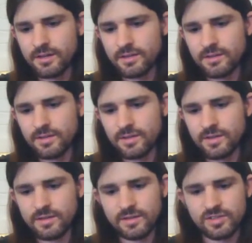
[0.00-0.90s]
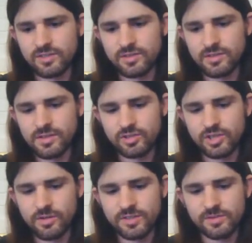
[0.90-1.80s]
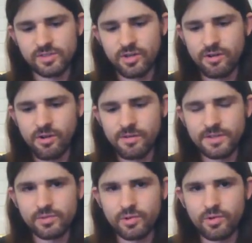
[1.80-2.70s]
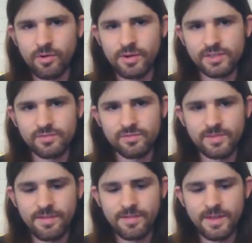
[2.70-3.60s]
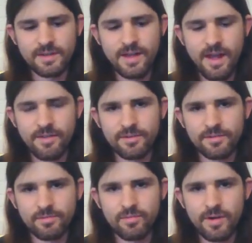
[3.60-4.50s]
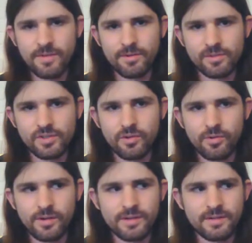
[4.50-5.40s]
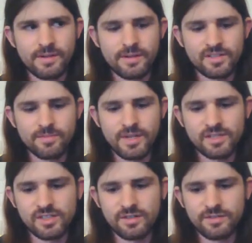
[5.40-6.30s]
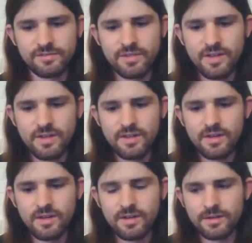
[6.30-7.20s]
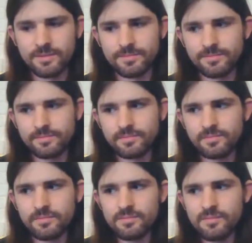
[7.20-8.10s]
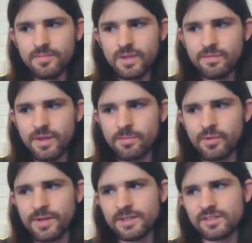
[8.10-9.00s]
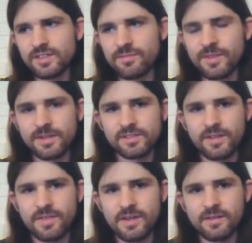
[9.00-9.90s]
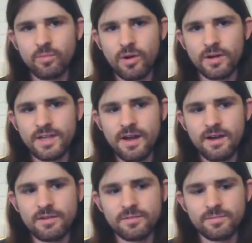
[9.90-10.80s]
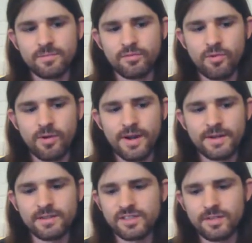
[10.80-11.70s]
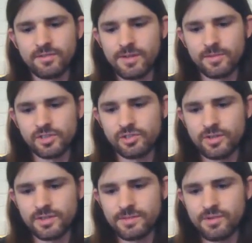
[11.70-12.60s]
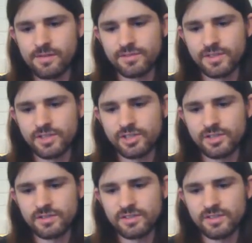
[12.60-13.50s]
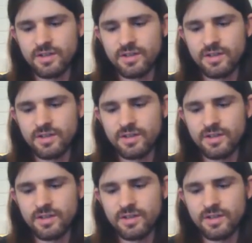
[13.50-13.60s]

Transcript: it's, you know, Jonas took all these recordings that they had gathered while they were touring, and it's a mix of them playing some things that they had worked out beforehand, and some of them are strictly improvisations,